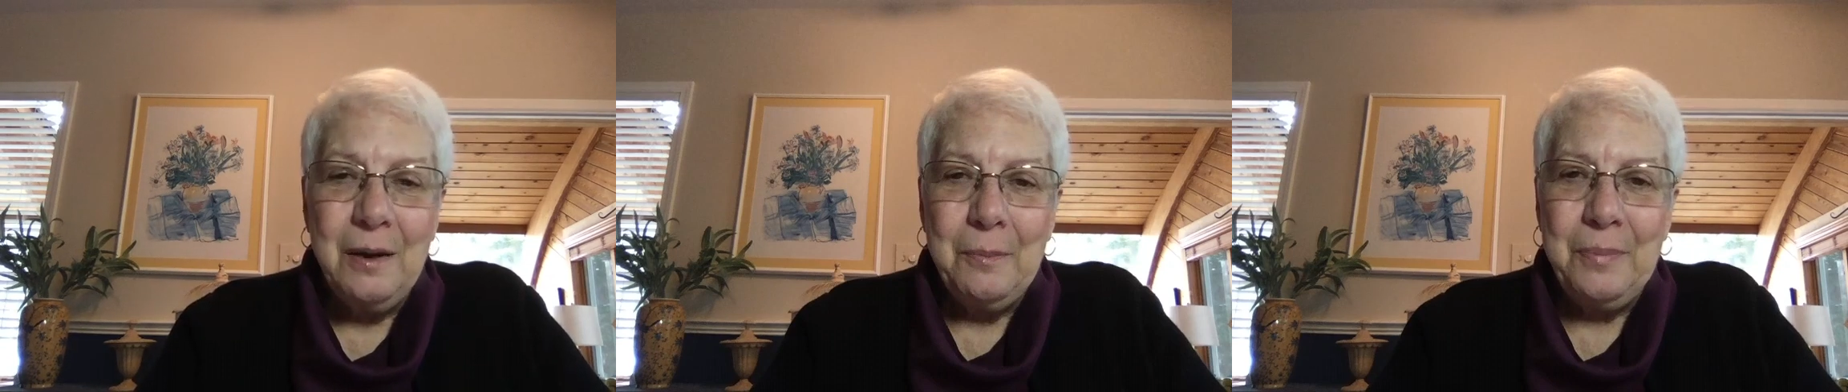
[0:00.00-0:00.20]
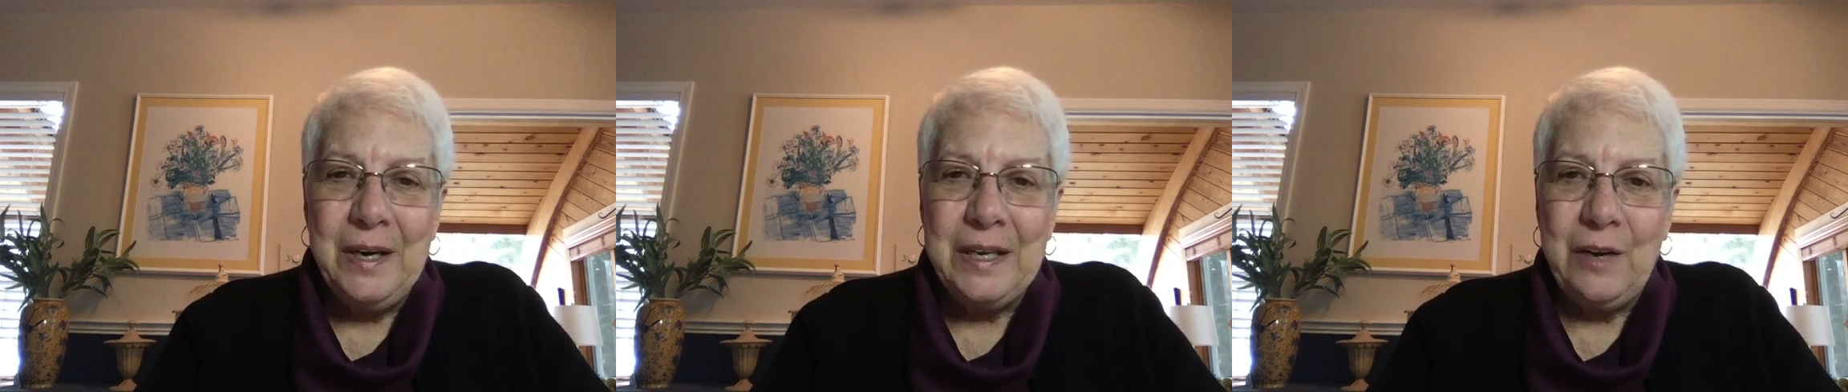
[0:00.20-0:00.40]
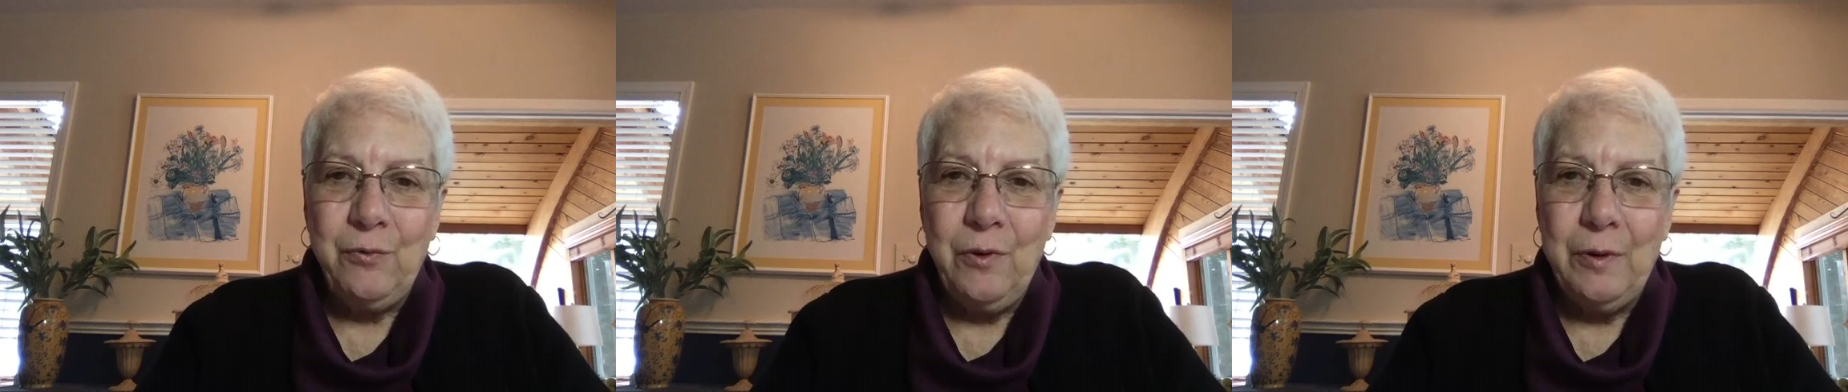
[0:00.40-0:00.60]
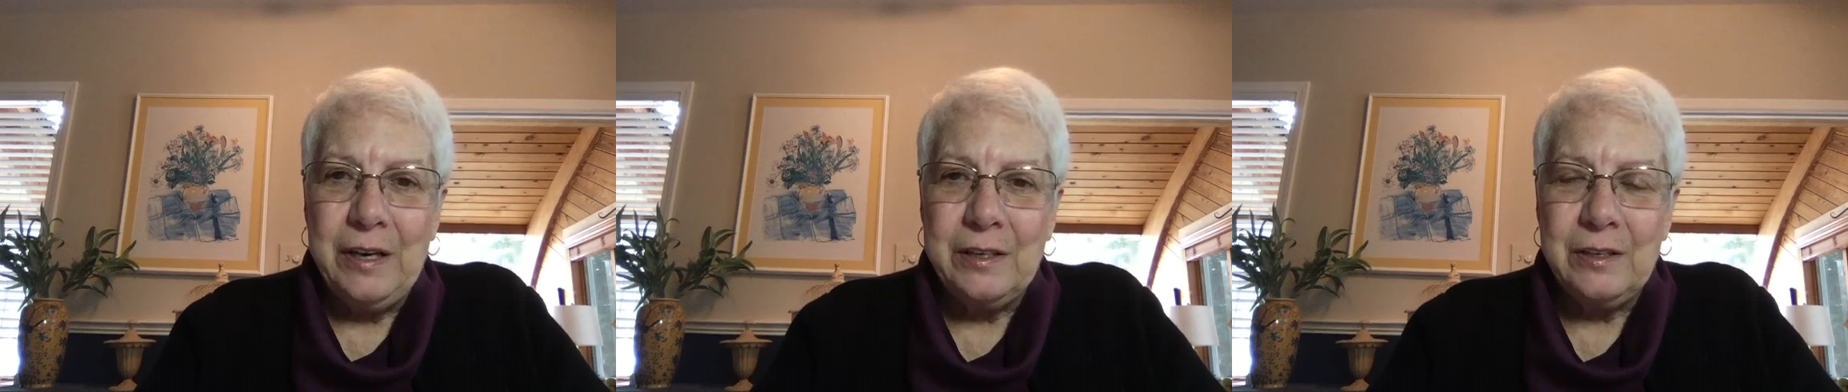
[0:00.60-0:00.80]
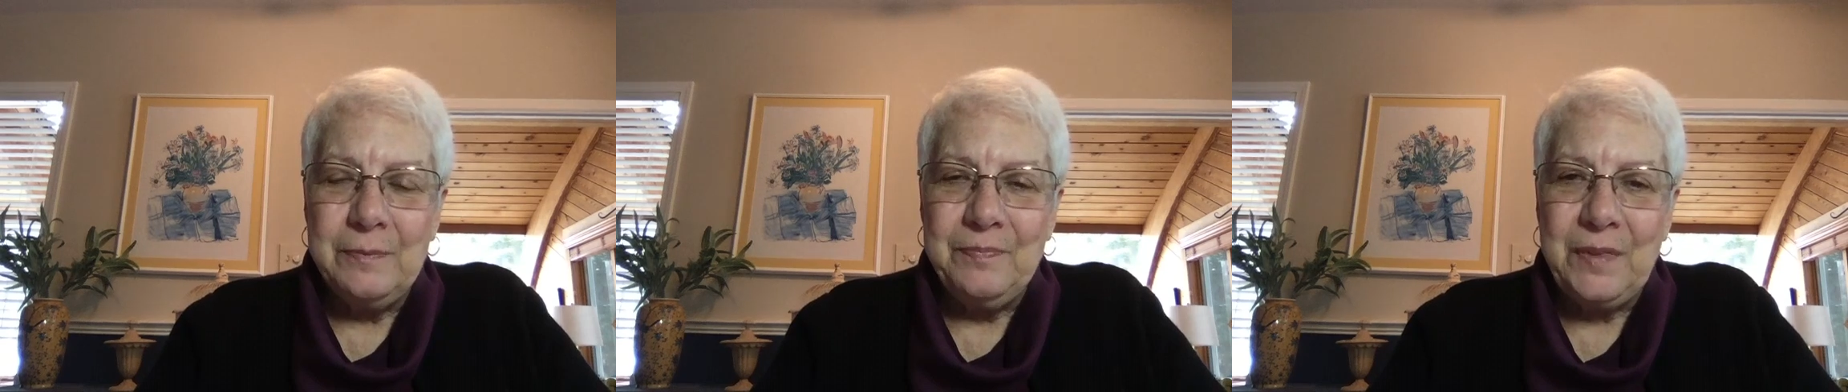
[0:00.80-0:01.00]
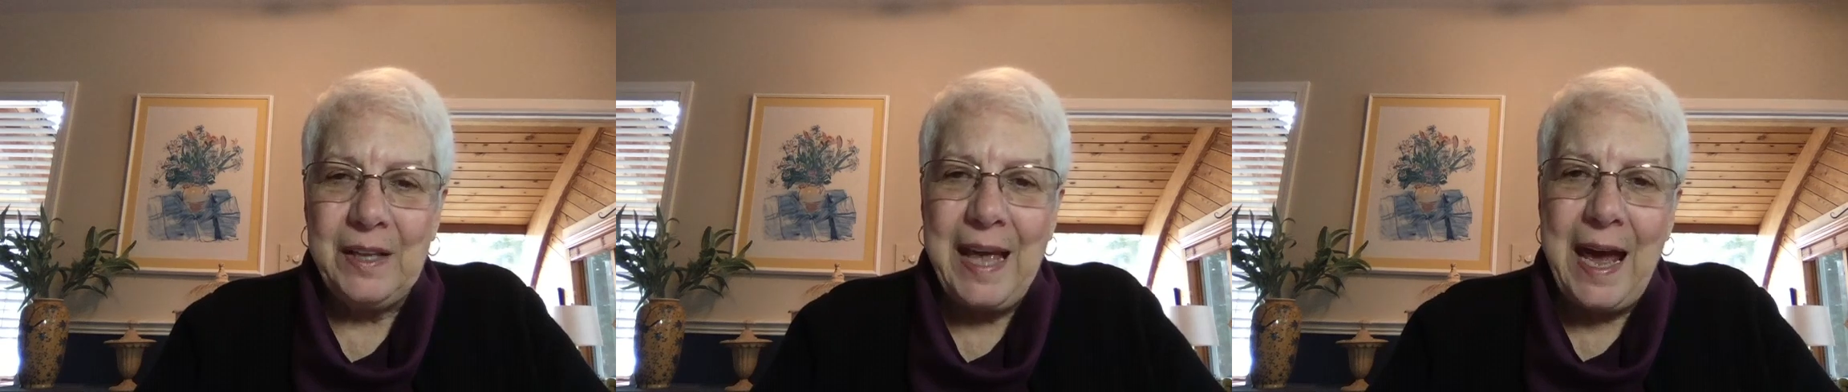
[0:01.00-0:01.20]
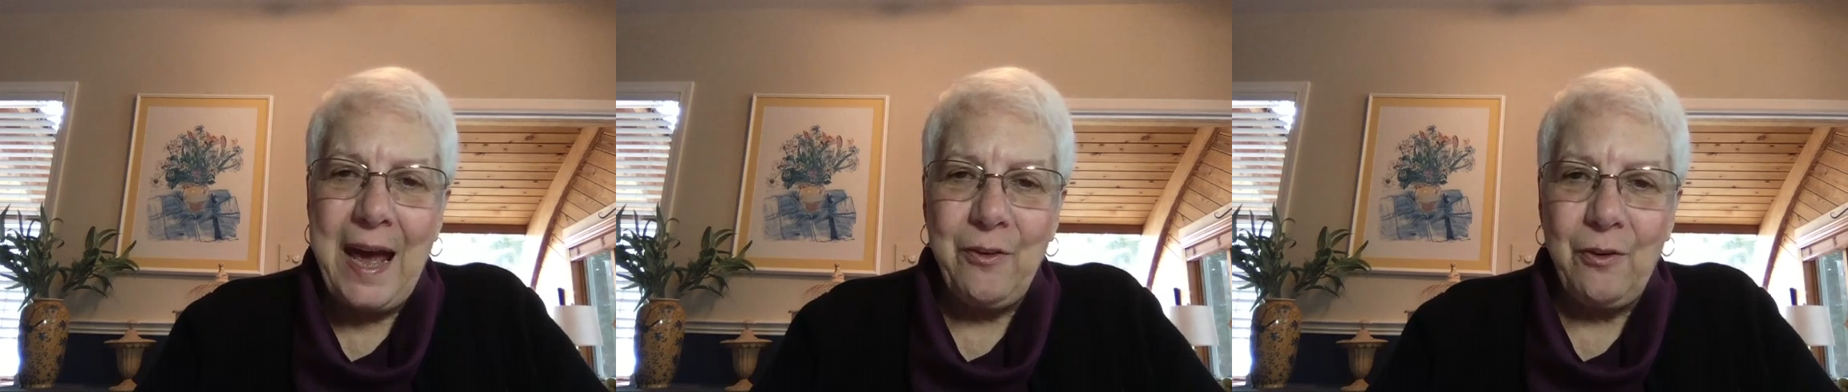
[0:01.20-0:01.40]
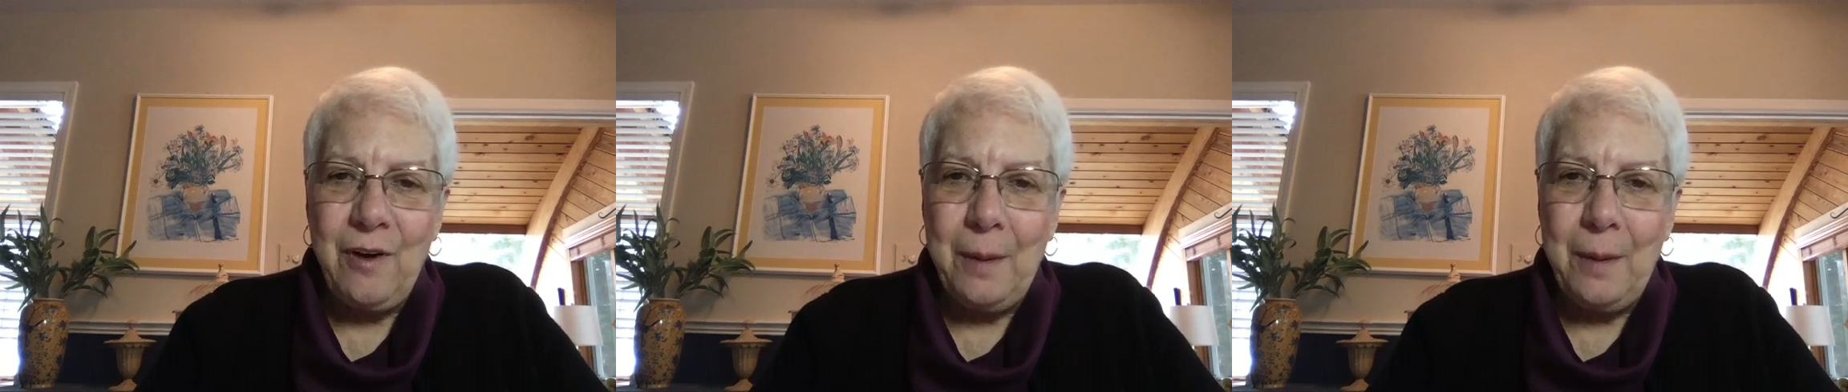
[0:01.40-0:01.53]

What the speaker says: but if we were to gather